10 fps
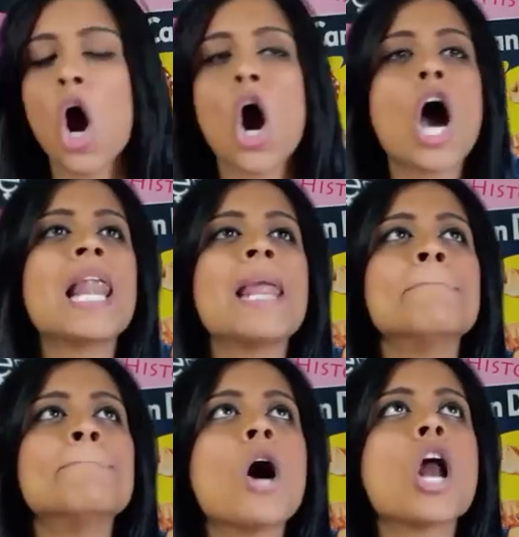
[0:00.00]

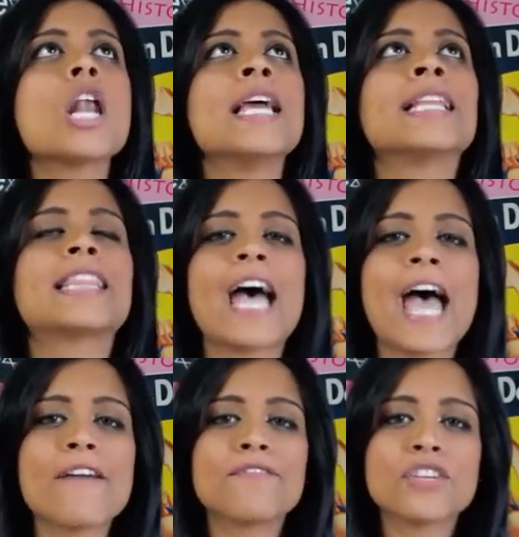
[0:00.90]
Holy moly, the
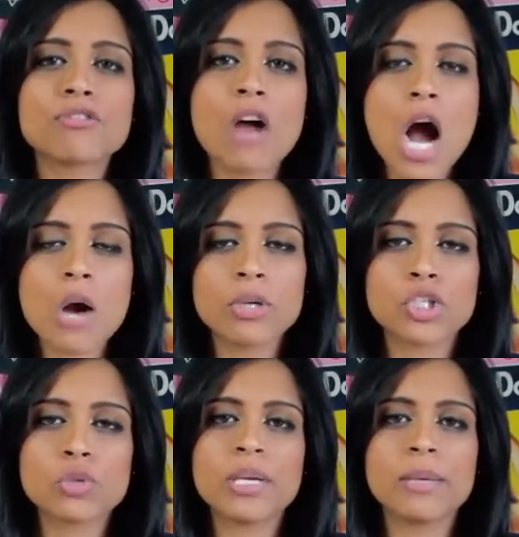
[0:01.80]
F is wrong
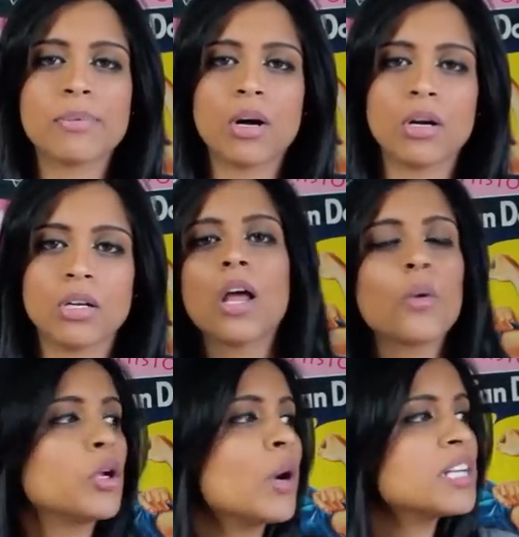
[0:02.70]
with you people.
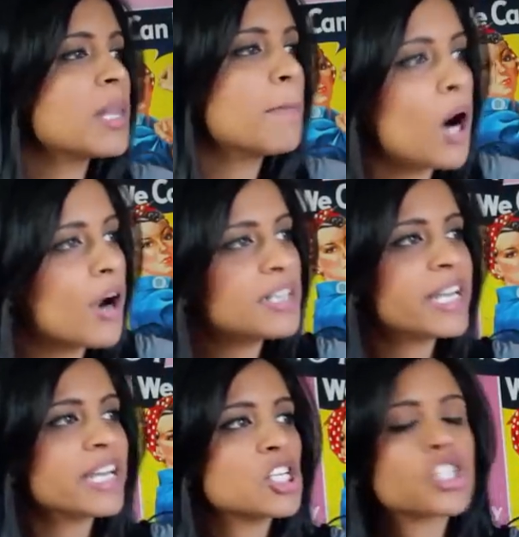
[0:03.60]
What, are you going to the bar and
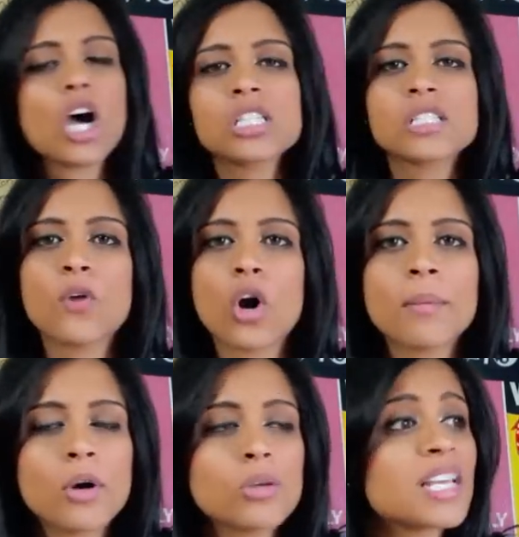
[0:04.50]
taking shots of
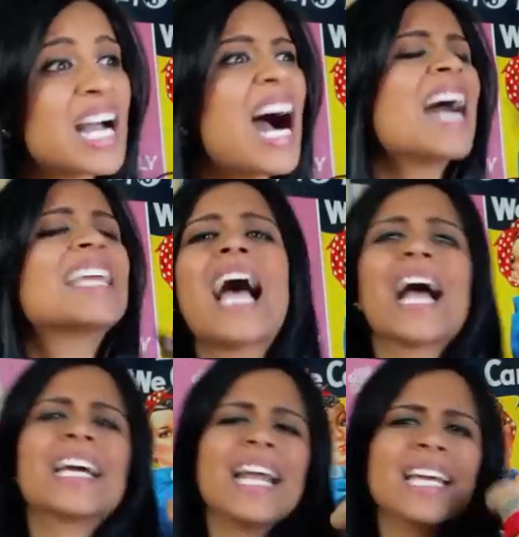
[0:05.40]
hormones? Like, huh,
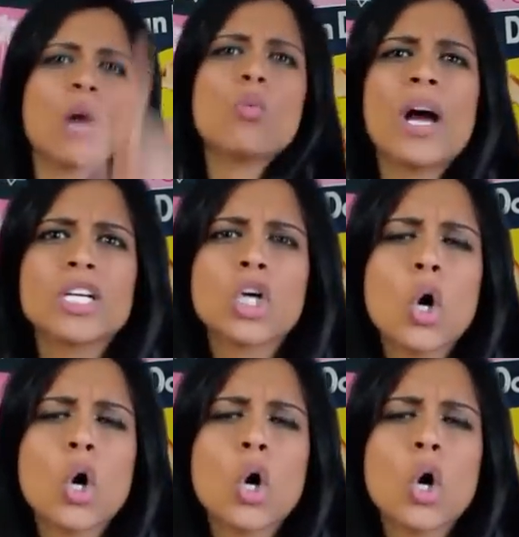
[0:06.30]
yeah, can I get one